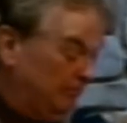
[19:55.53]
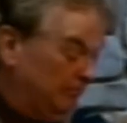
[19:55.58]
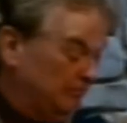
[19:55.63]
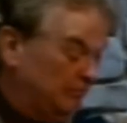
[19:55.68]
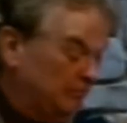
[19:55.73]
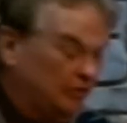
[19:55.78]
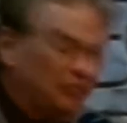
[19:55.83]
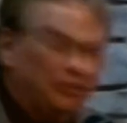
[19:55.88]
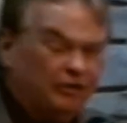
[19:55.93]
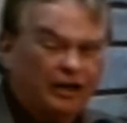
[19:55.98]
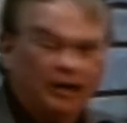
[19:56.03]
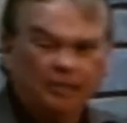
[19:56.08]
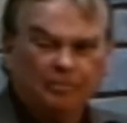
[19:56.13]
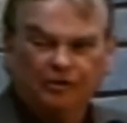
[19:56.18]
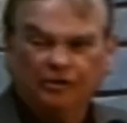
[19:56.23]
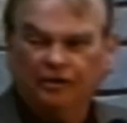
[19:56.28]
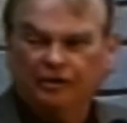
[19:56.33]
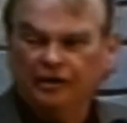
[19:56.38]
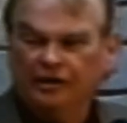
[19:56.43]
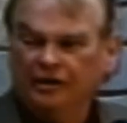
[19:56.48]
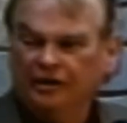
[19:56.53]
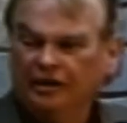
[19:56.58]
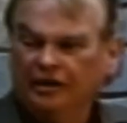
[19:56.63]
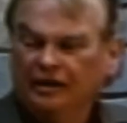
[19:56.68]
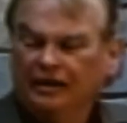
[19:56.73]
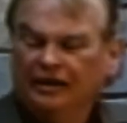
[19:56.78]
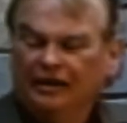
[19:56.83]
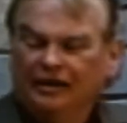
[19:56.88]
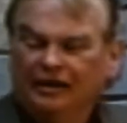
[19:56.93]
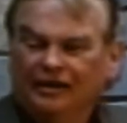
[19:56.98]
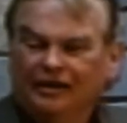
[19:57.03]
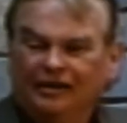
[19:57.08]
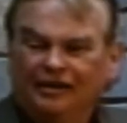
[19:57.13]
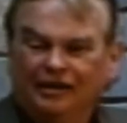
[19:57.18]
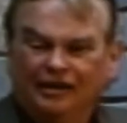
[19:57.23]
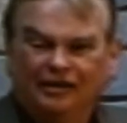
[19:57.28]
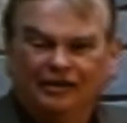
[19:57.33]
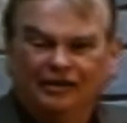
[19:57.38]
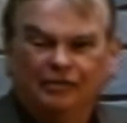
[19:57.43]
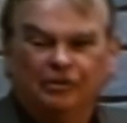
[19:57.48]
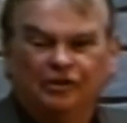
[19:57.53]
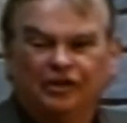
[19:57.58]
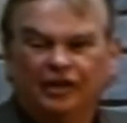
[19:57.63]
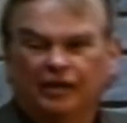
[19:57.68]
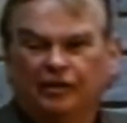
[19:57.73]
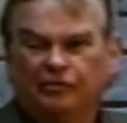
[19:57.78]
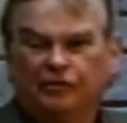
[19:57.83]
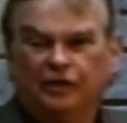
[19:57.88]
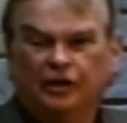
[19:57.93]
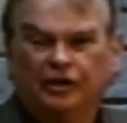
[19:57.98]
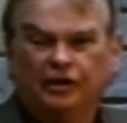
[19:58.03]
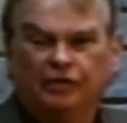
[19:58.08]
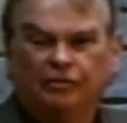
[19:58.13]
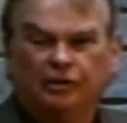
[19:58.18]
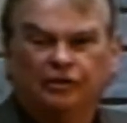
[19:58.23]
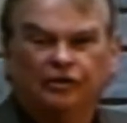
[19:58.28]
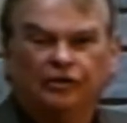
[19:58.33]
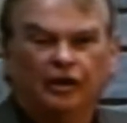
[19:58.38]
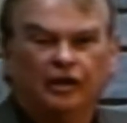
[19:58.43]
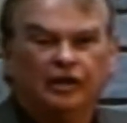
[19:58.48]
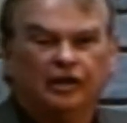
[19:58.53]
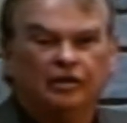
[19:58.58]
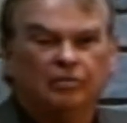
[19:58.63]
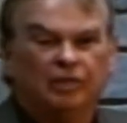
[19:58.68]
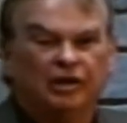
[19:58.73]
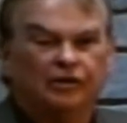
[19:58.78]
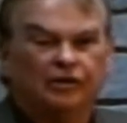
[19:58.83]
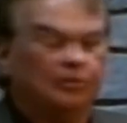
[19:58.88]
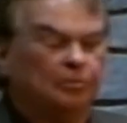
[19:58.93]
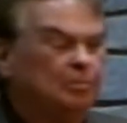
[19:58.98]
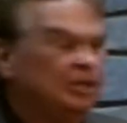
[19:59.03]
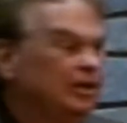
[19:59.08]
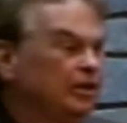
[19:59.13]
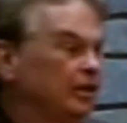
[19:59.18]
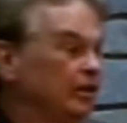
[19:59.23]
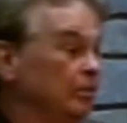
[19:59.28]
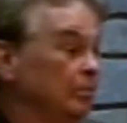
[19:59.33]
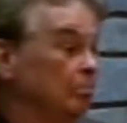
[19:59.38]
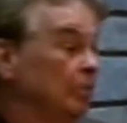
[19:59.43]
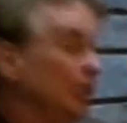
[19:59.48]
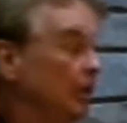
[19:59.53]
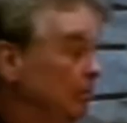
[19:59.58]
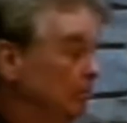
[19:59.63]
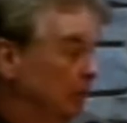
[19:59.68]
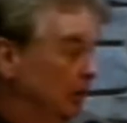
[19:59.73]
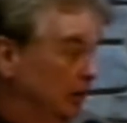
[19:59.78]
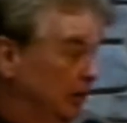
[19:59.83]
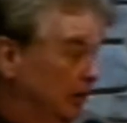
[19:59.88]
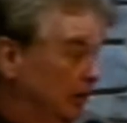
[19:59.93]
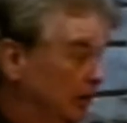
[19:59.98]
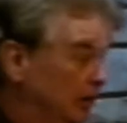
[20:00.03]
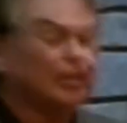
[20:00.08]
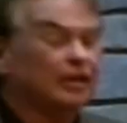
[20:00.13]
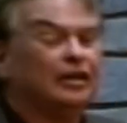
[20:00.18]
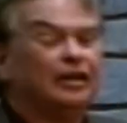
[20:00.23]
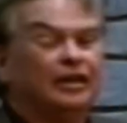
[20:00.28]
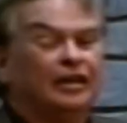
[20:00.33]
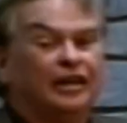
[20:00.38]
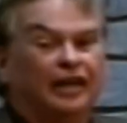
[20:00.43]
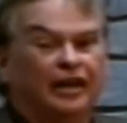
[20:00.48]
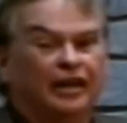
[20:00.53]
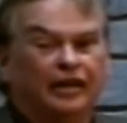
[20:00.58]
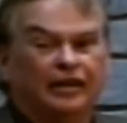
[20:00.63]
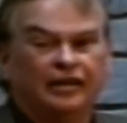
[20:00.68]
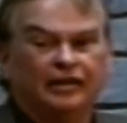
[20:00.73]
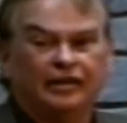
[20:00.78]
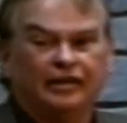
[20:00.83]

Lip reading: chapter, it was kind of funny, they were talking about speaking in public, and